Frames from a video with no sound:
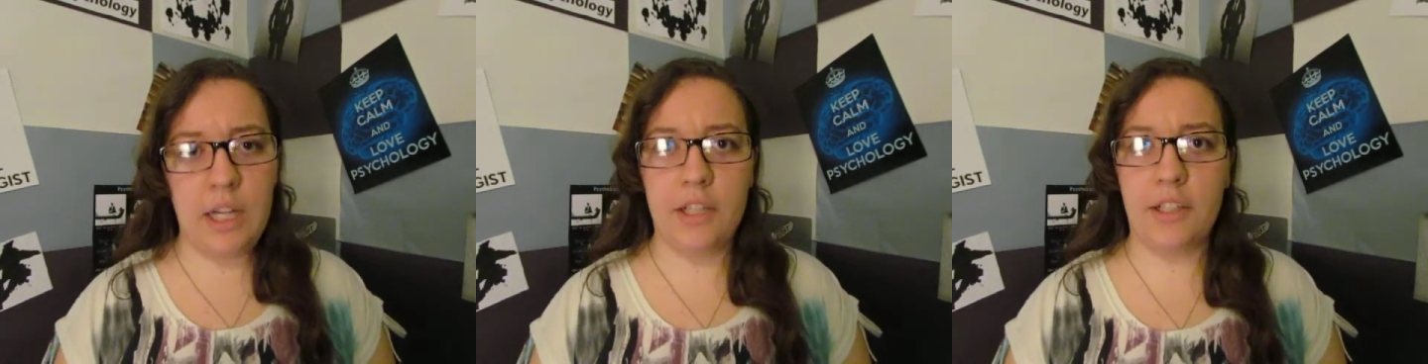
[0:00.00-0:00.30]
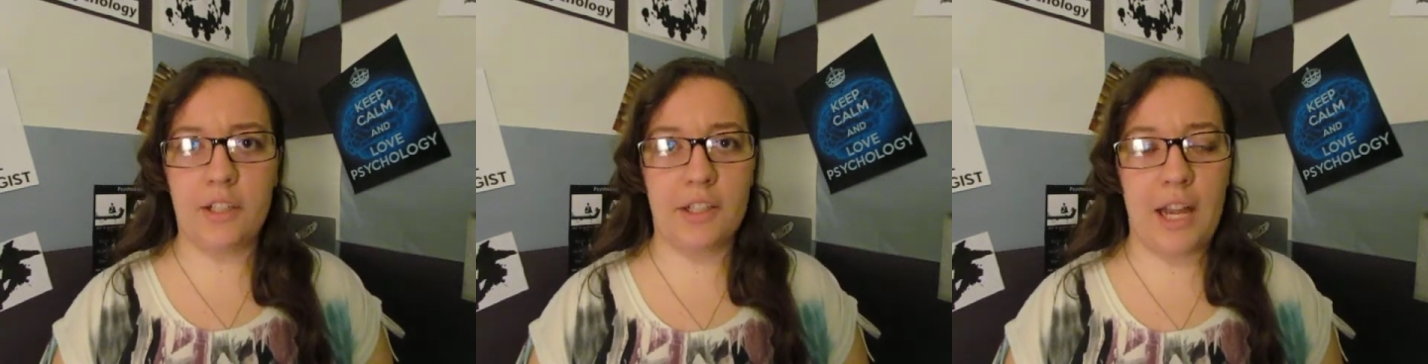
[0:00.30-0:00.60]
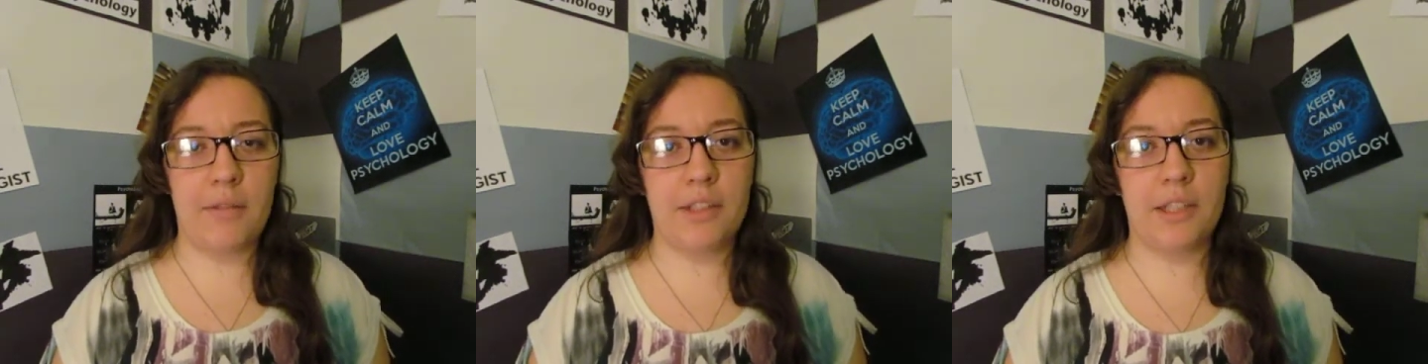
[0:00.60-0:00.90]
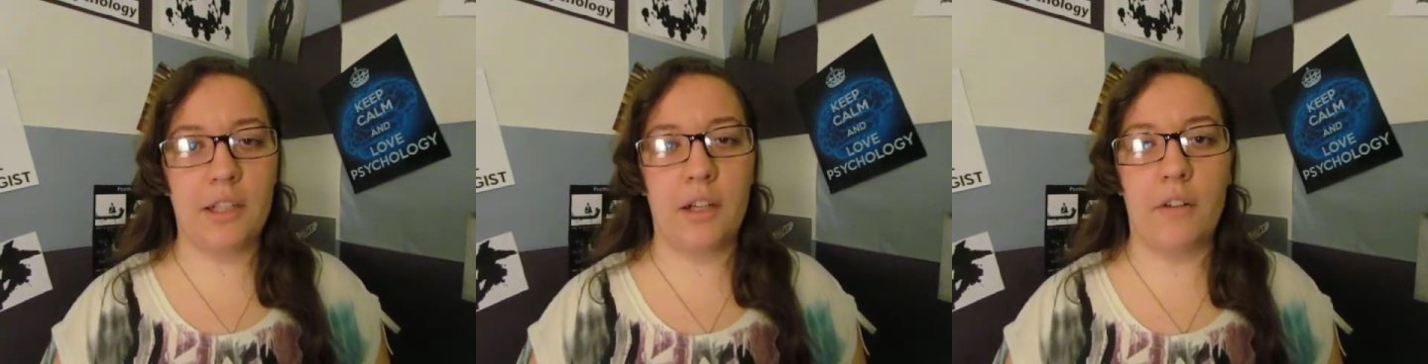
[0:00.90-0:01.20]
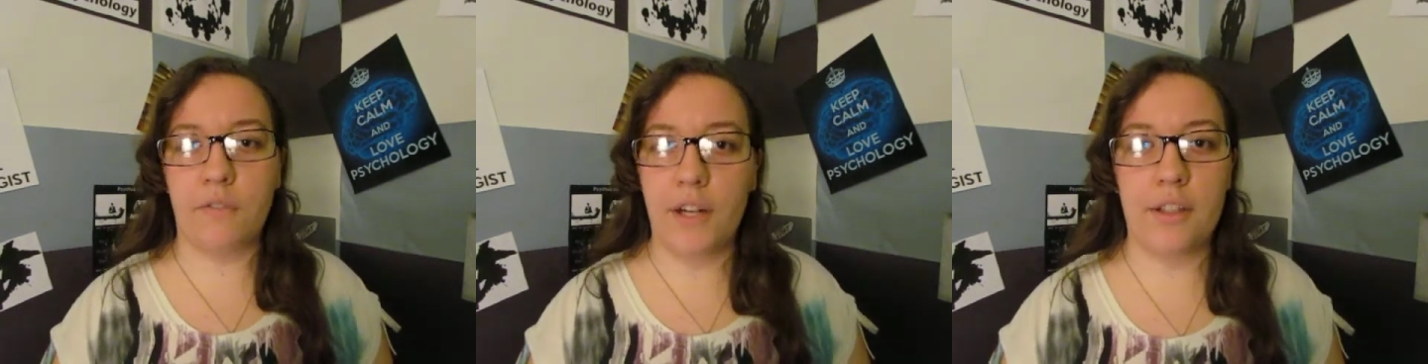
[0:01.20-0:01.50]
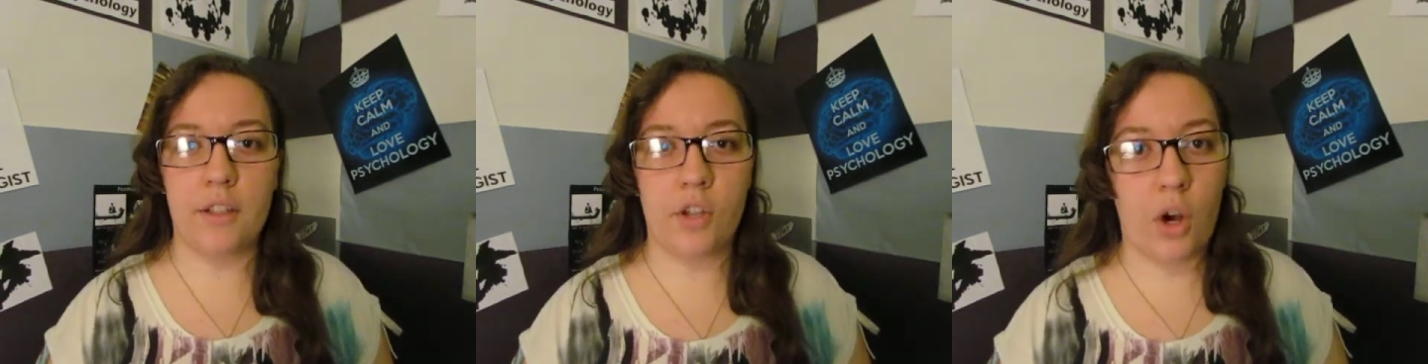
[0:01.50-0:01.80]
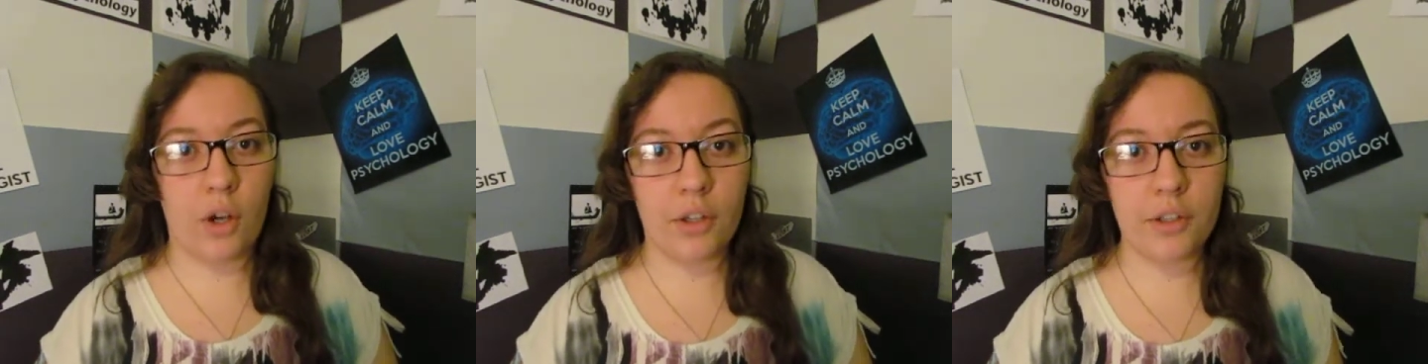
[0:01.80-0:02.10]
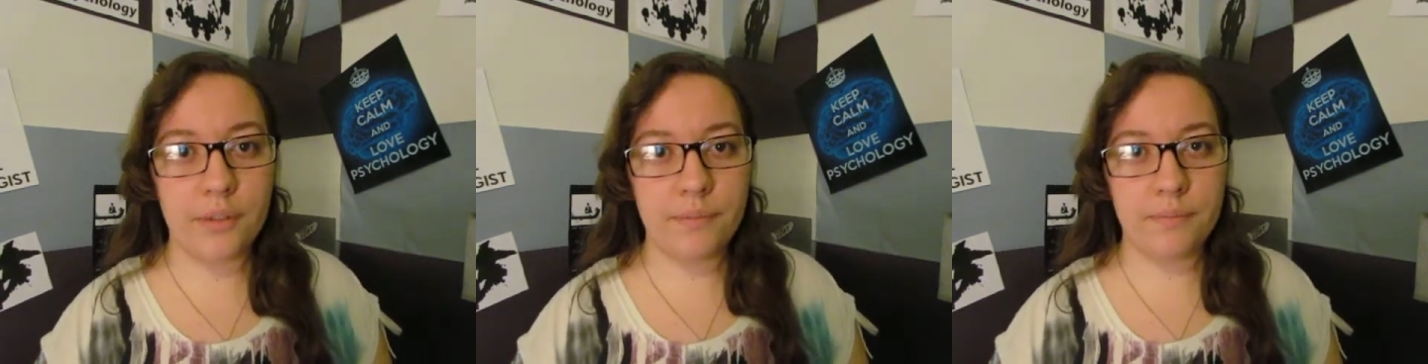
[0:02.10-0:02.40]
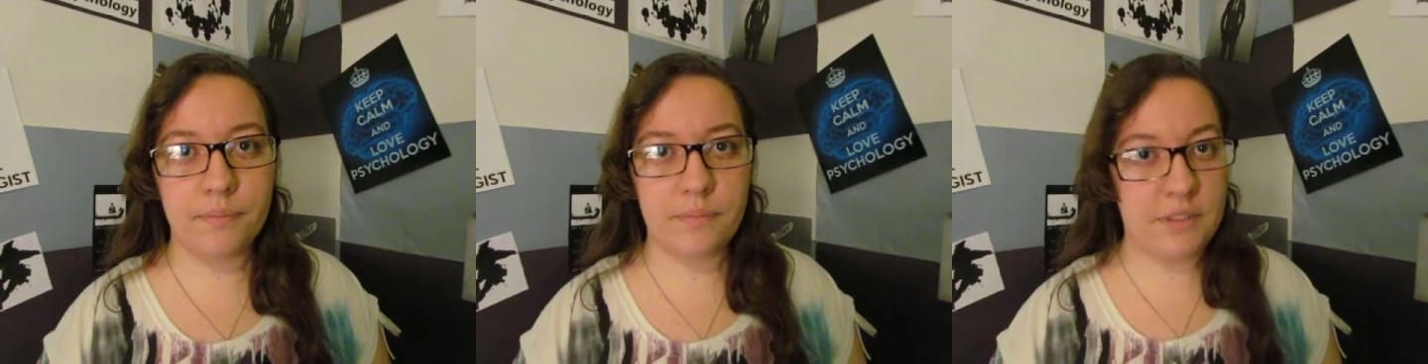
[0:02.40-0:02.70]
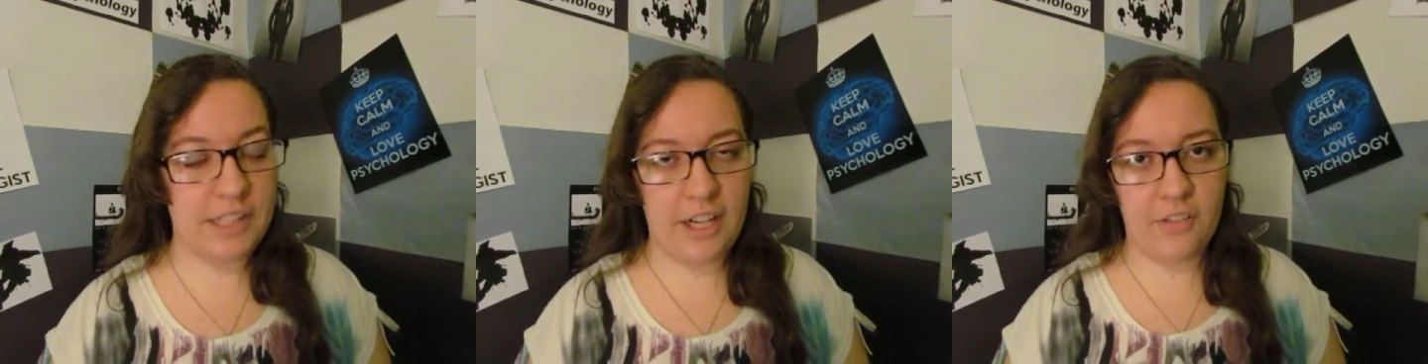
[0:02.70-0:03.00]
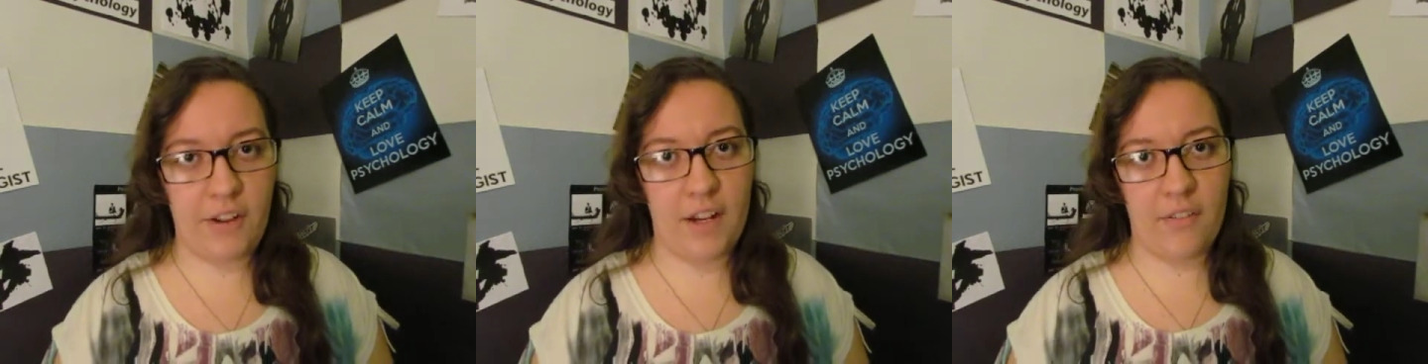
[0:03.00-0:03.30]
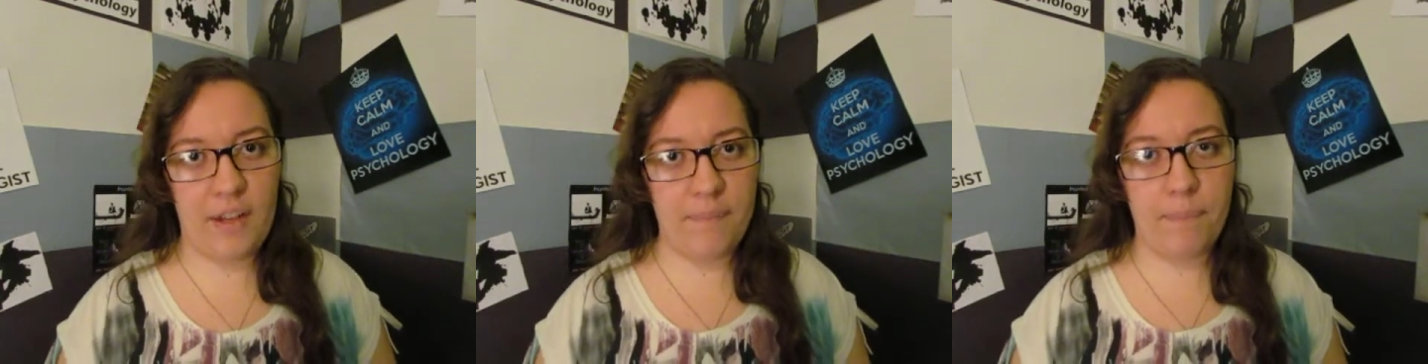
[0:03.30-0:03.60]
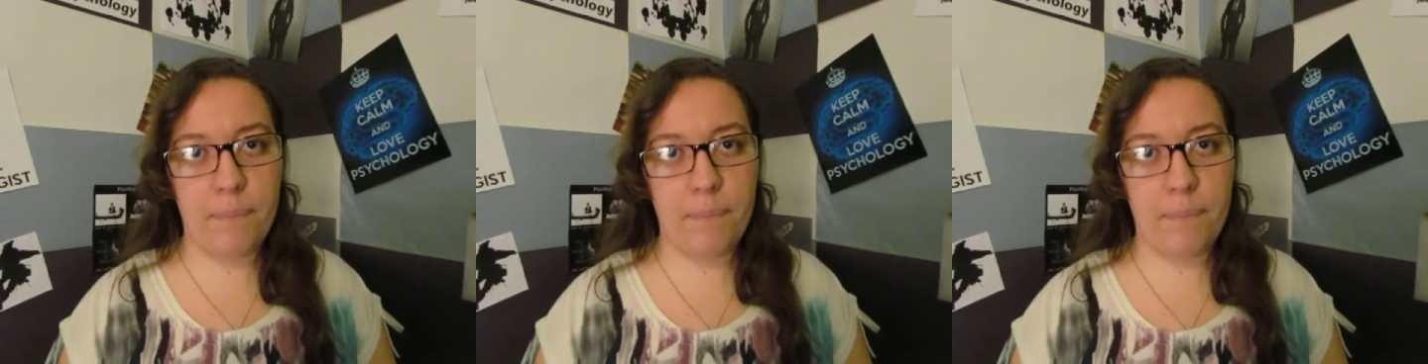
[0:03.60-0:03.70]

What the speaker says: Another guy was afraid of the dark, terrified of it.